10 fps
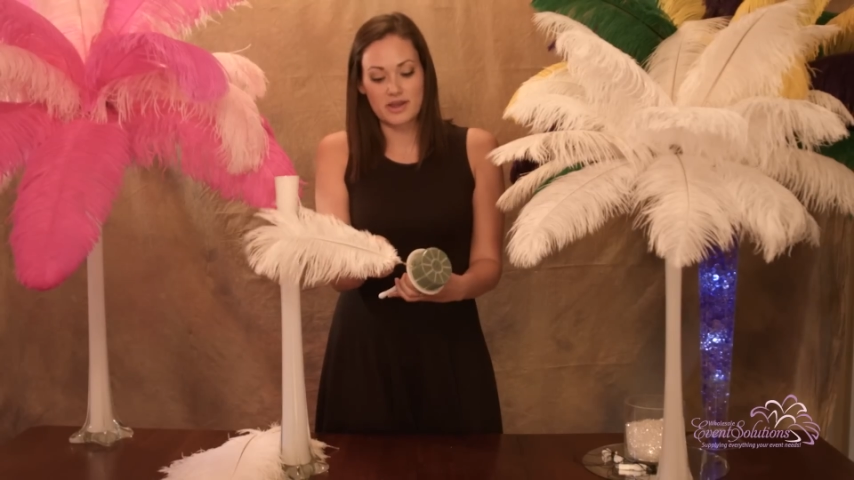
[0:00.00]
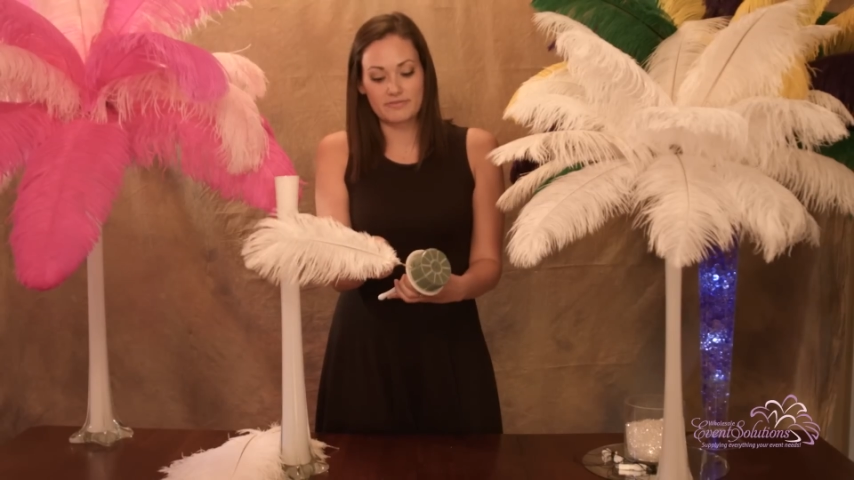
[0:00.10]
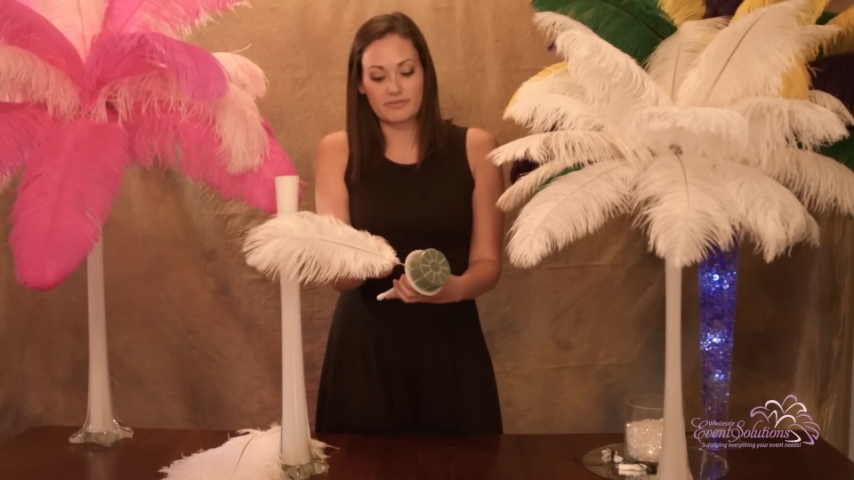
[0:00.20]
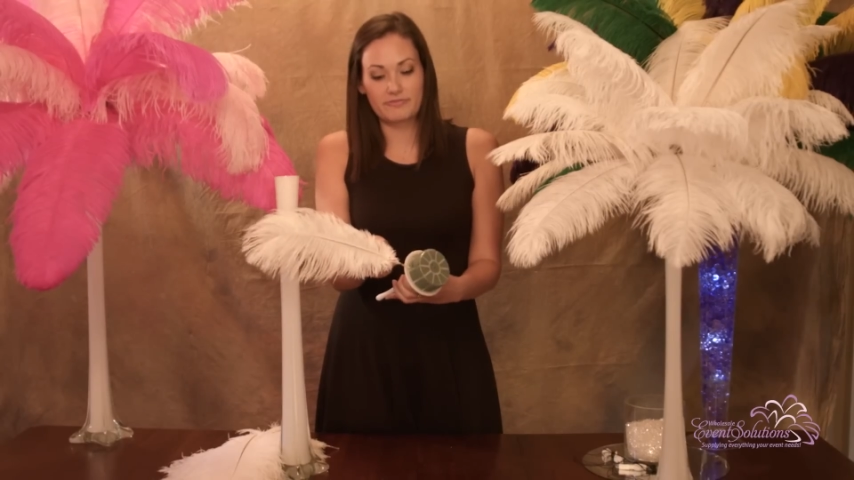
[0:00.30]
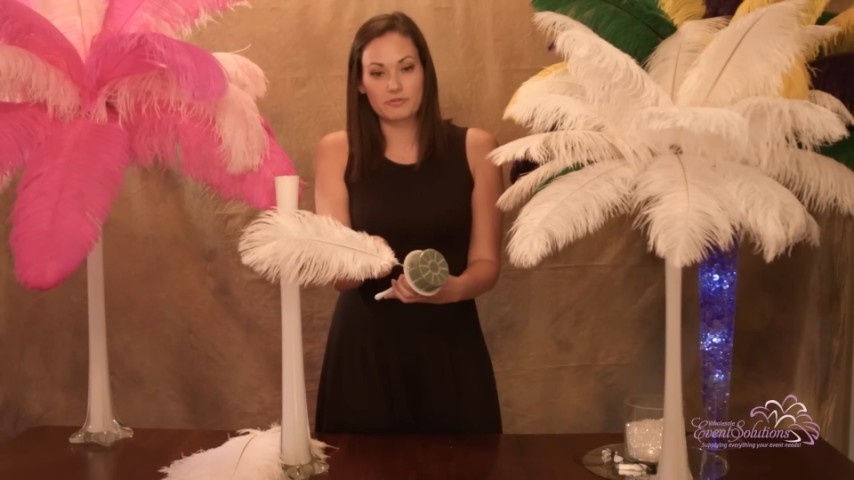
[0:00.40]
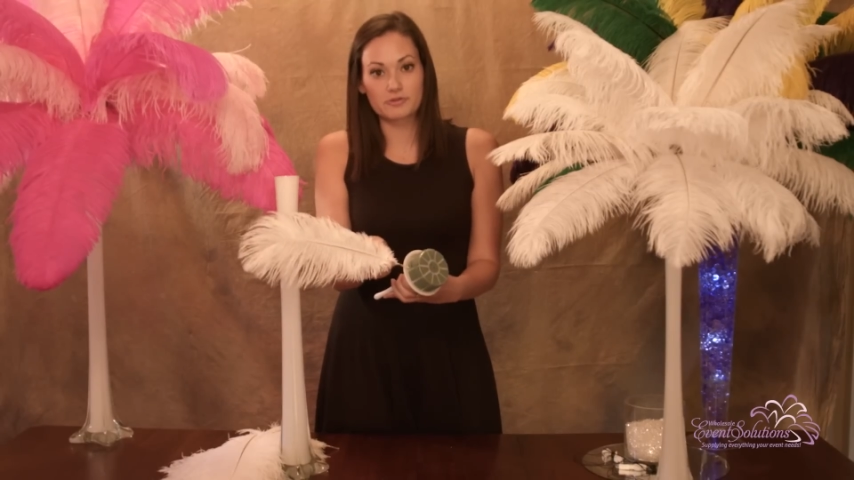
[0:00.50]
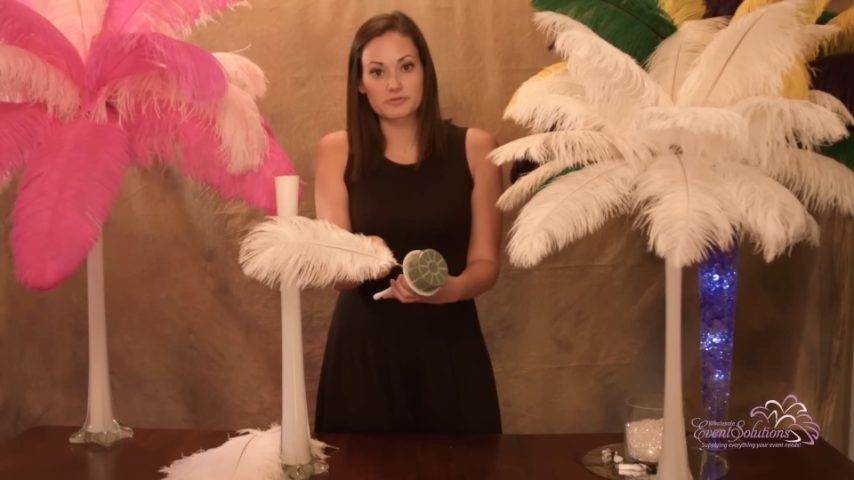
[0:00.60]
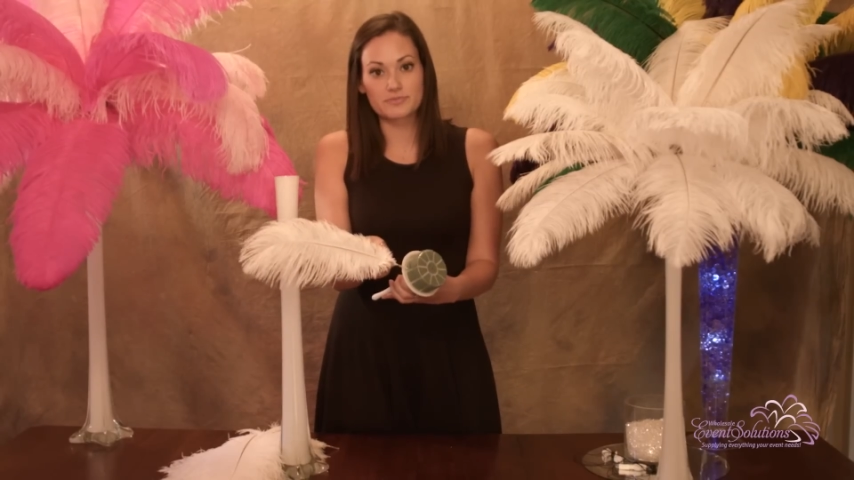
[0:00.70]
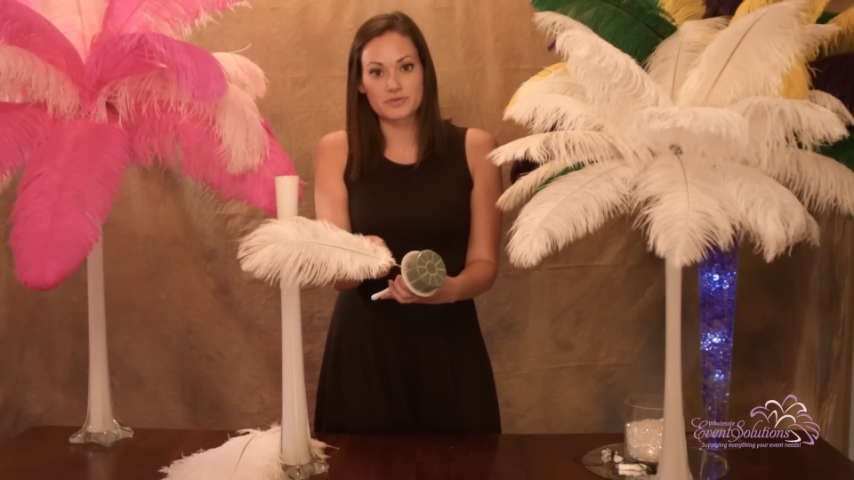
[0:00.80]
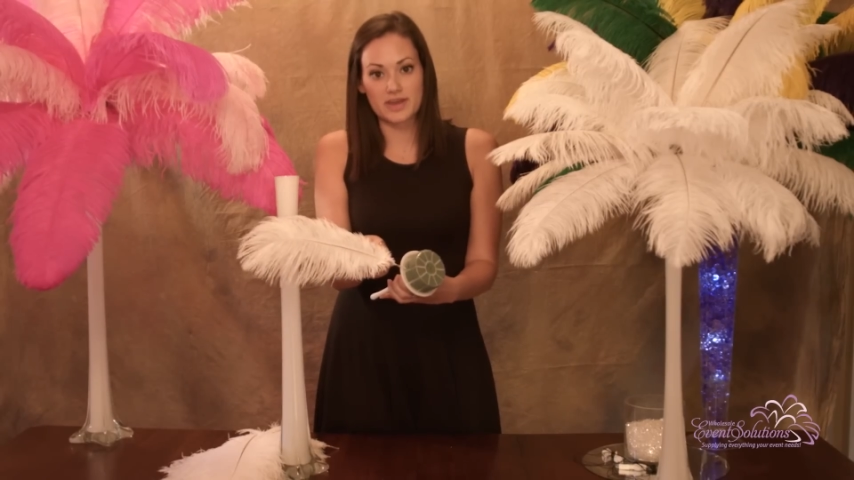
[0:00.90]
of the
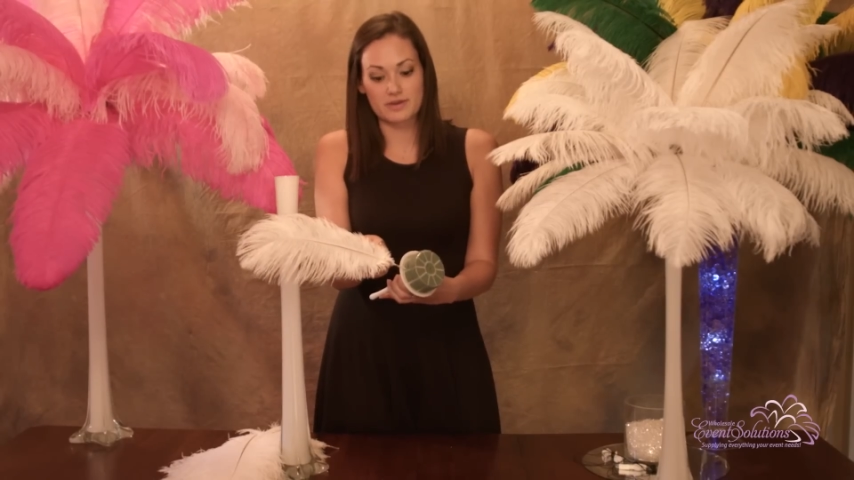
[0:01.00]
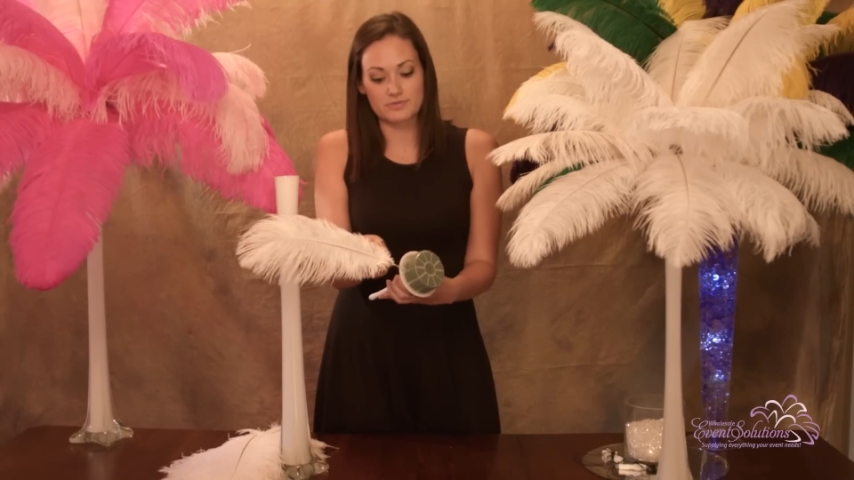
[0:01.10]
floral bouquet